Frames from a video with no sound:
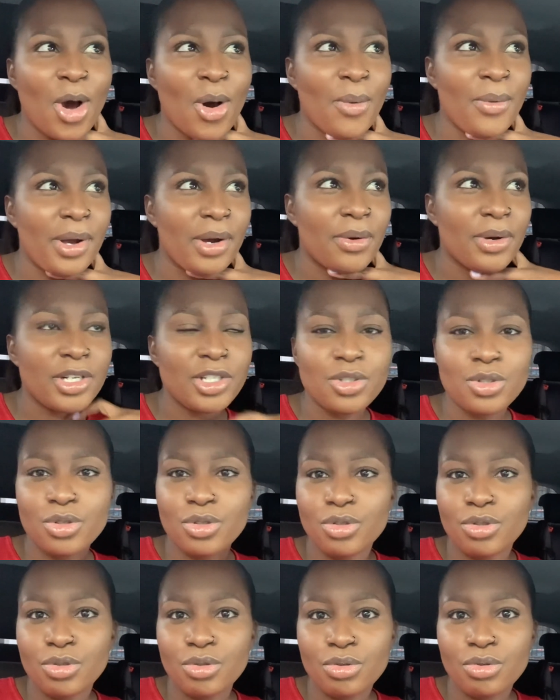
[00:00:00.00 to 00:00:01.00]
We're going
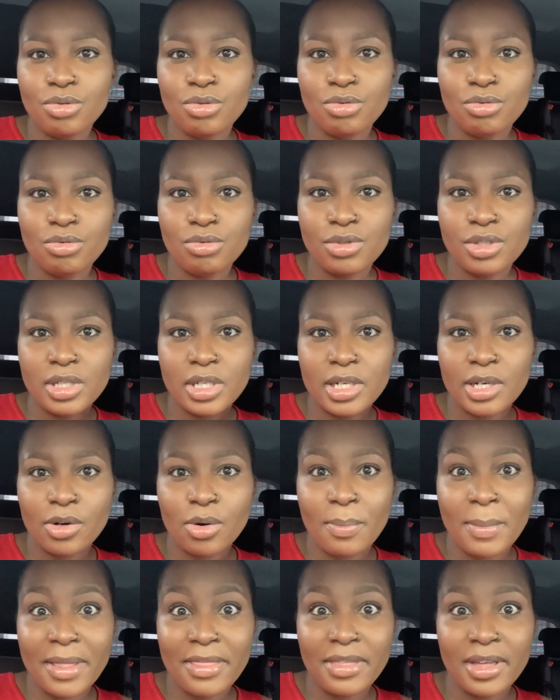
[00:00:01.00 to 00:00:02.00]
to General
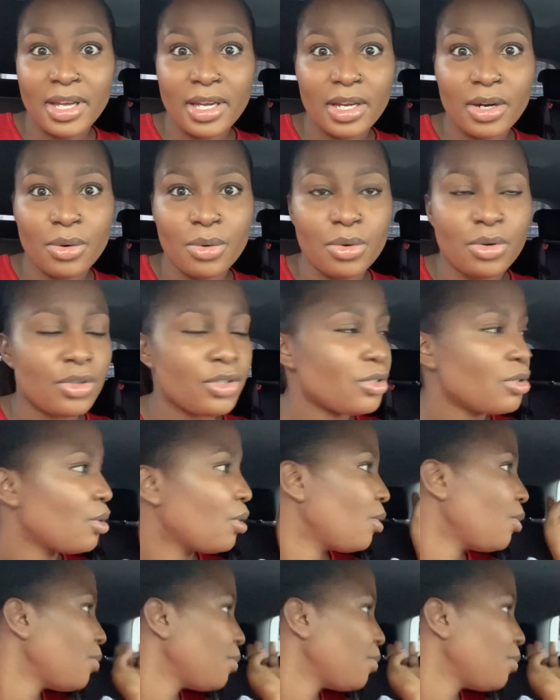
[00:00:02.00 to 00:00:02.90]
Matenge Road, so